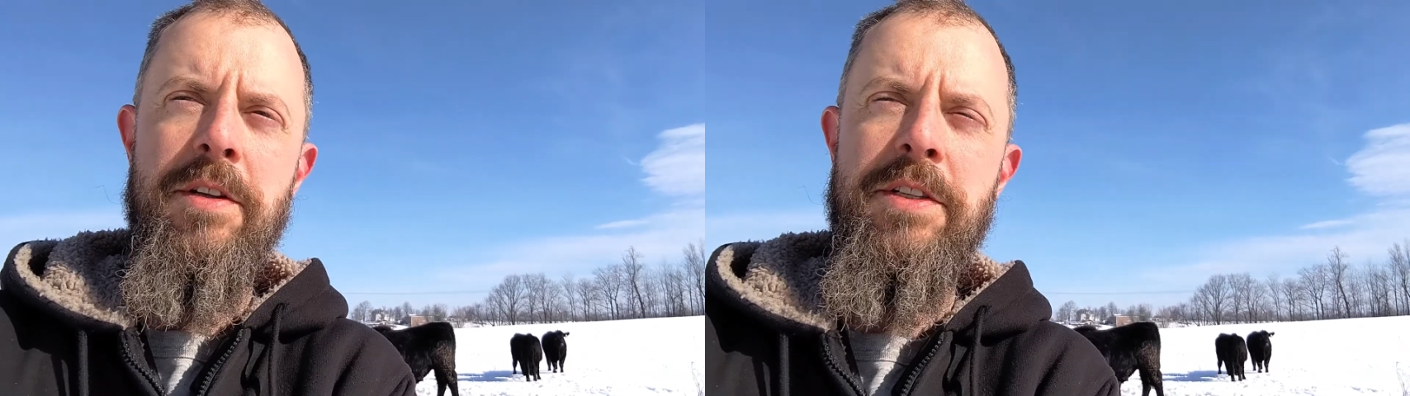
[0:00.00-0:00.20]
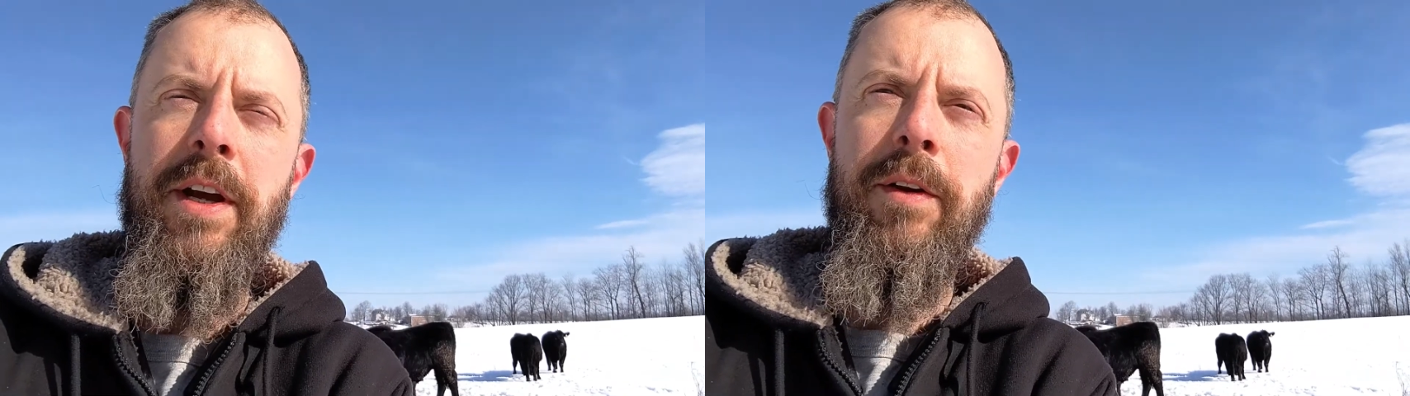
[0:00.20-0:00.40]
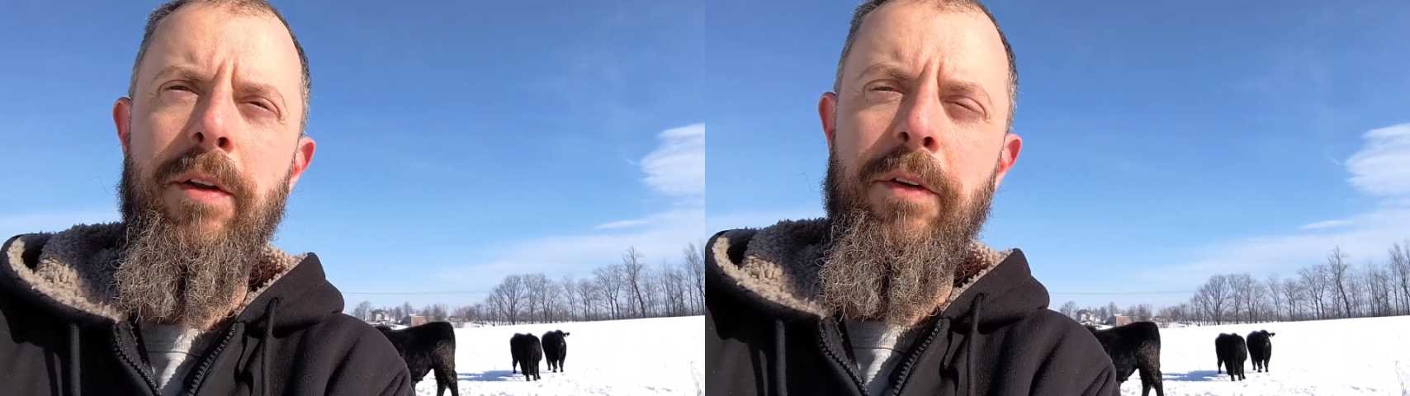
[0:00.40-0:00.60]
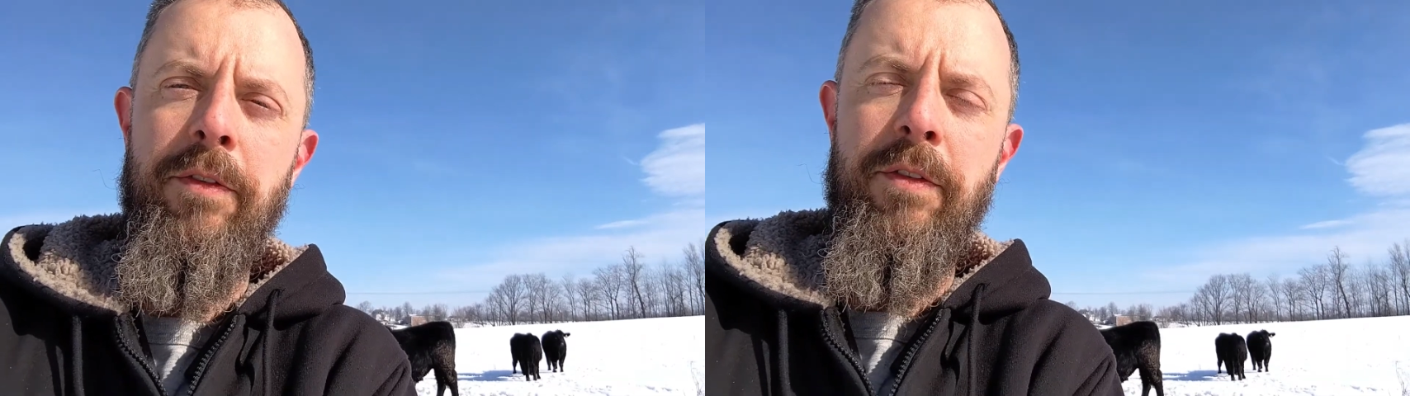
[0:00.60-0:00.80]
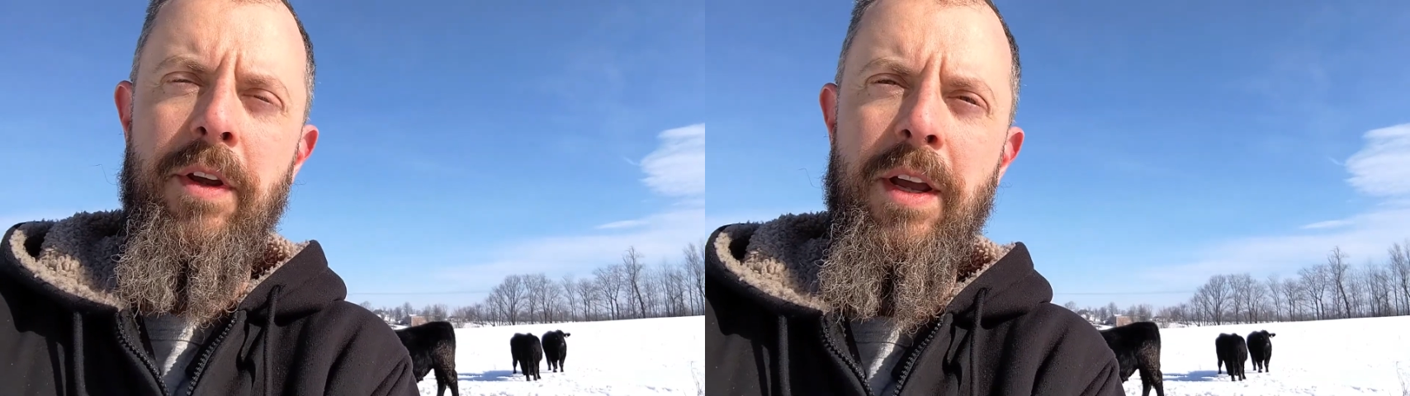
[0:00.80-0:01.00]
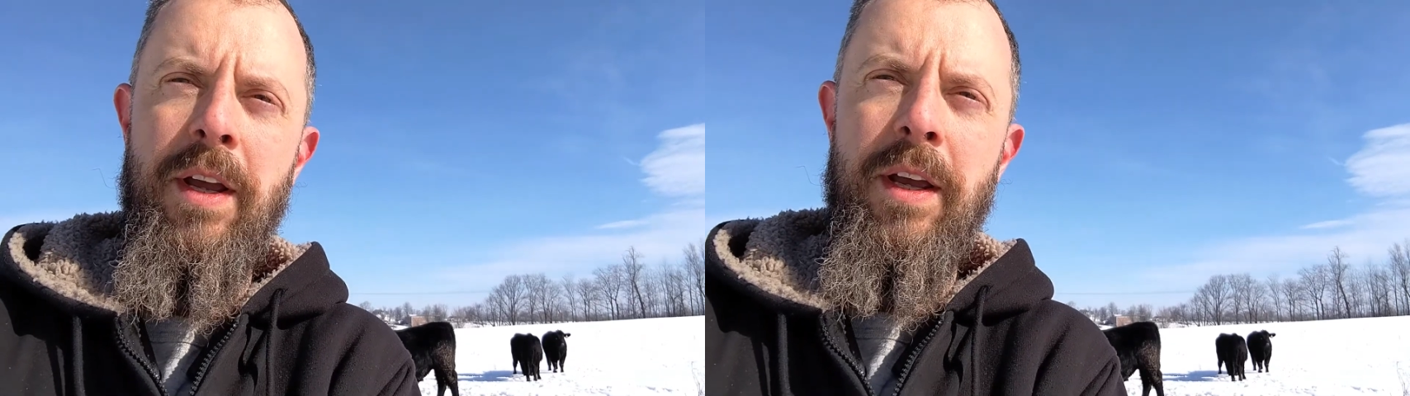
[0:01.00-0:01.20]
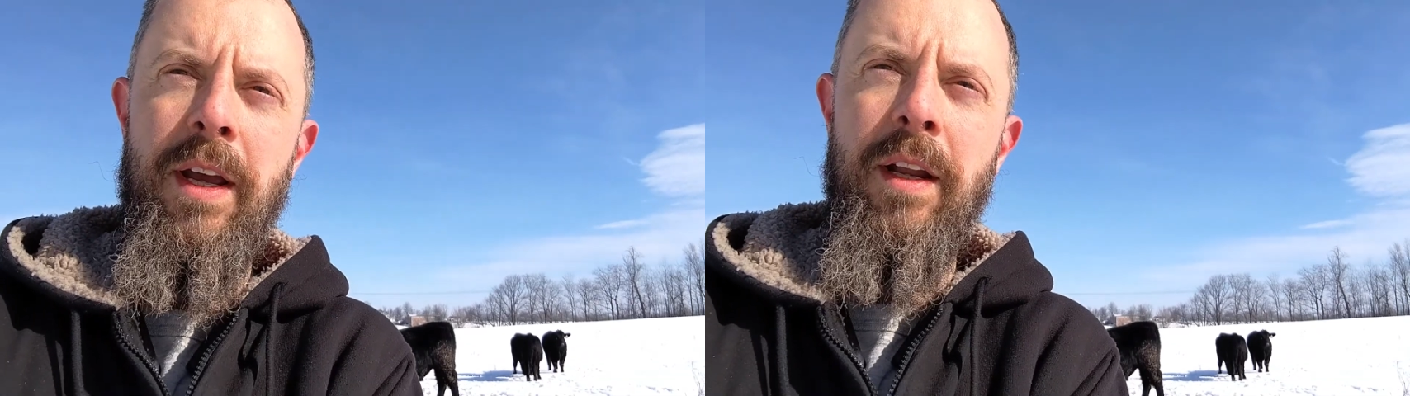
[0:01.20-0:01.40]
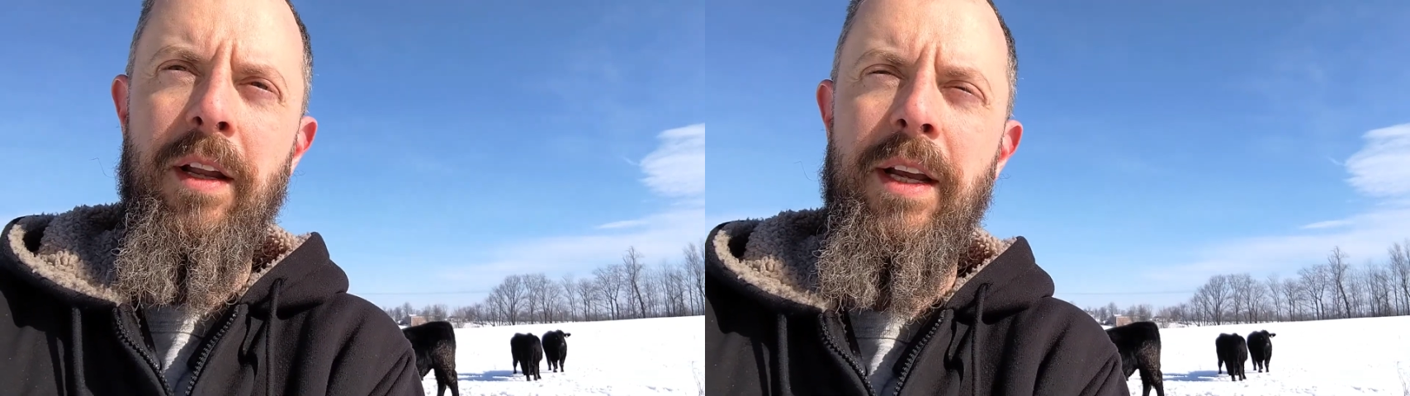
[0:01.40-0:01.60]
cellulose
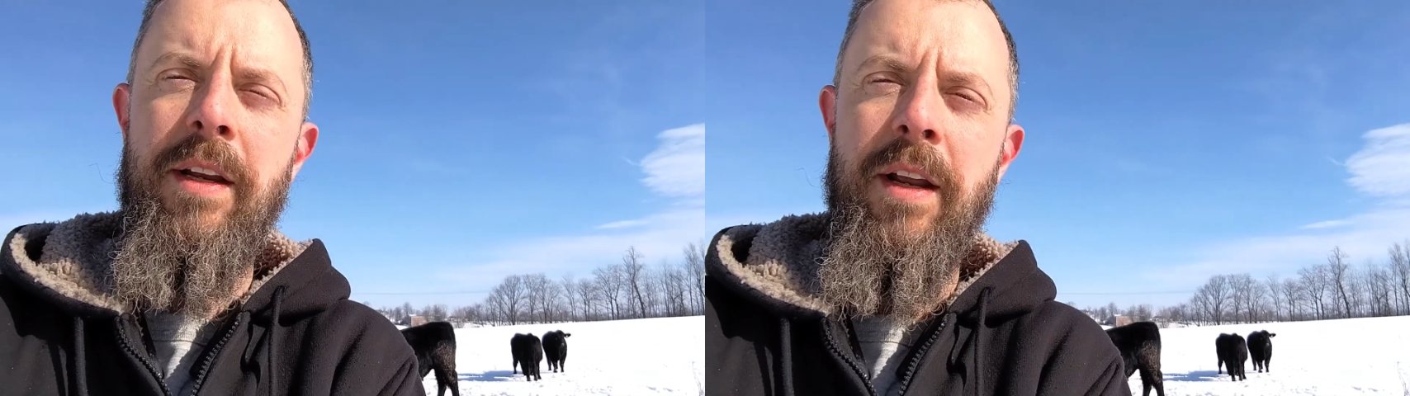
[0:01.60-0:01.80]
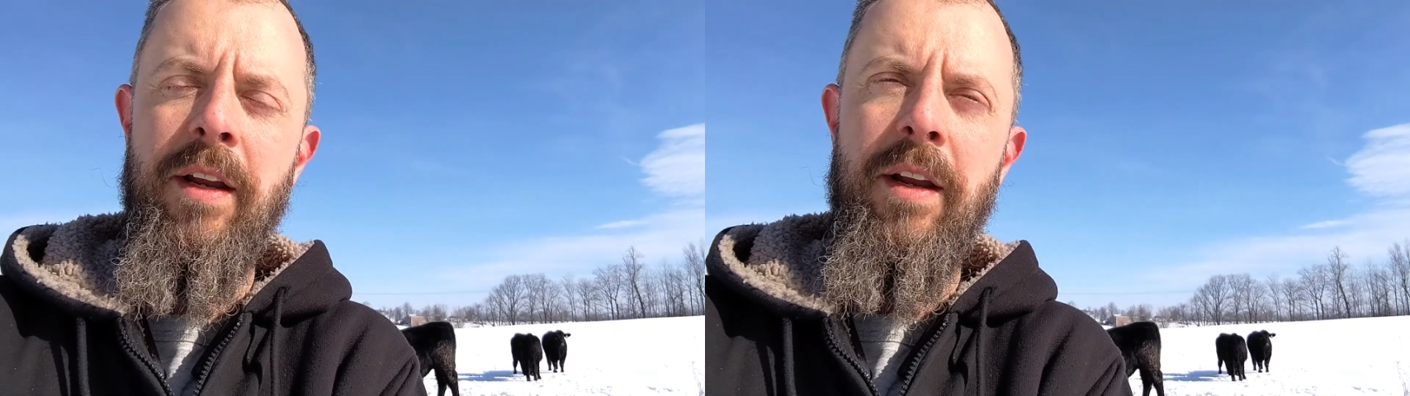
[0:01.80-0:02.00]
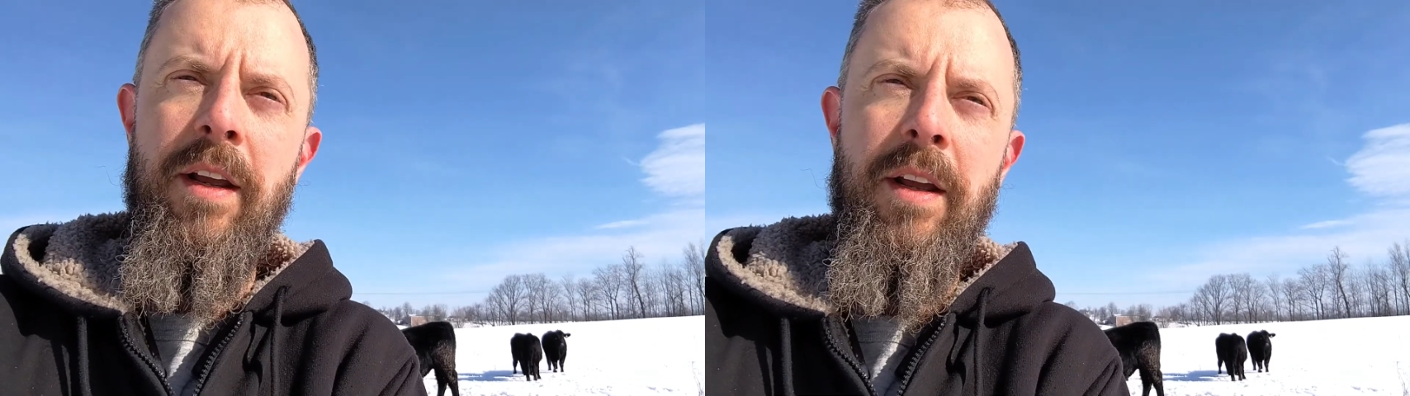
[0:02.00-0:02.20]
and lignin,